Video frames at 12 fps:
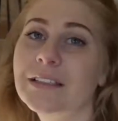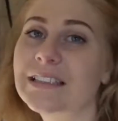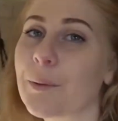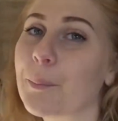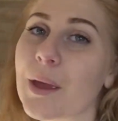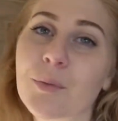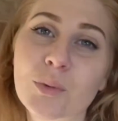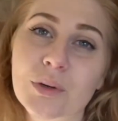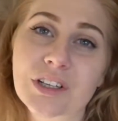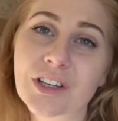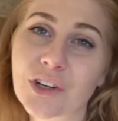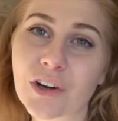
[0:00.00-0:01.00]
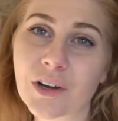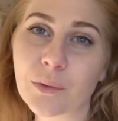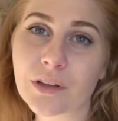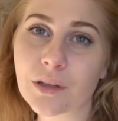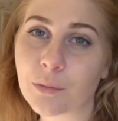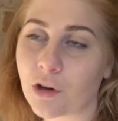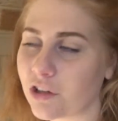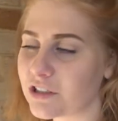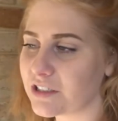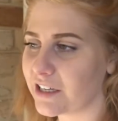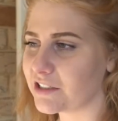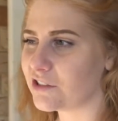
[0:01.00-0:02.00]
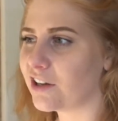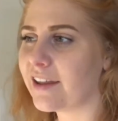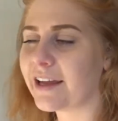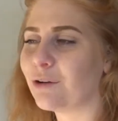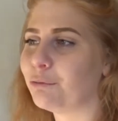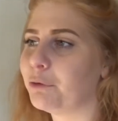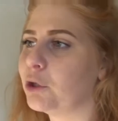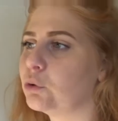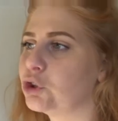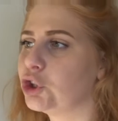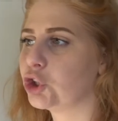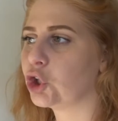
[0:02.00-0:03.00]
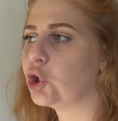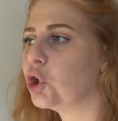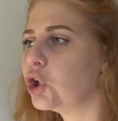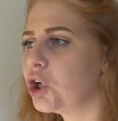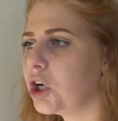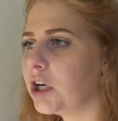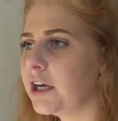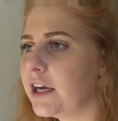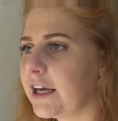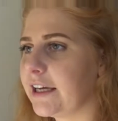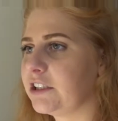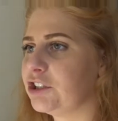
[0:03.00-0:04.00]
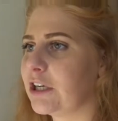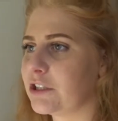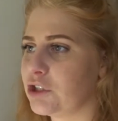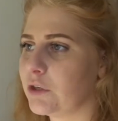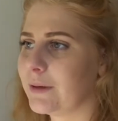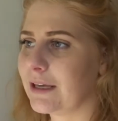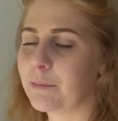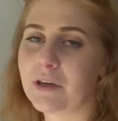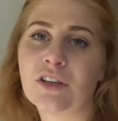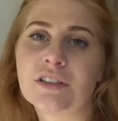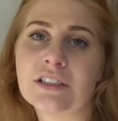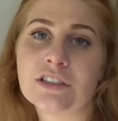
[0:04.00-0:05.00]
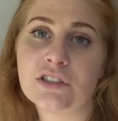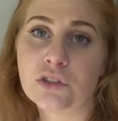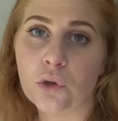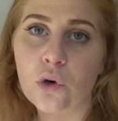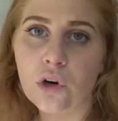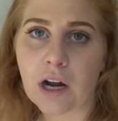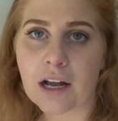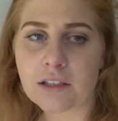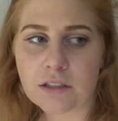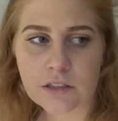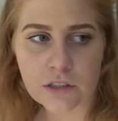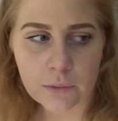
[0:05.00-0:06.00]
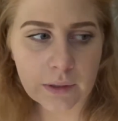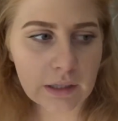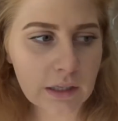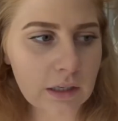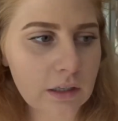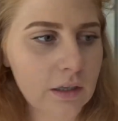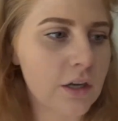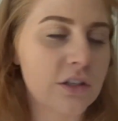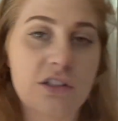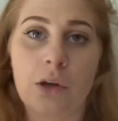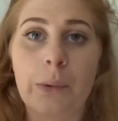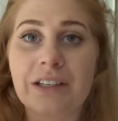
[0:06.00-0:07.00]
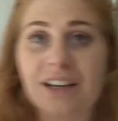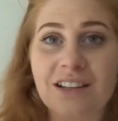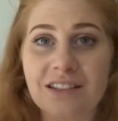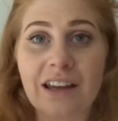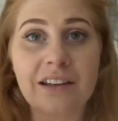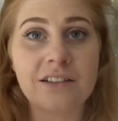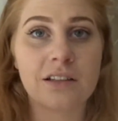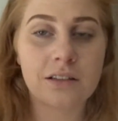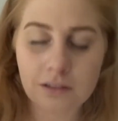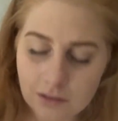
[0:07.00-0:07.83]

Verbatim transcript: Maybe some people wouldn't agree with it, but honestly, it's not like a real chore. He's just doing it because he saw us doing it, so he does it.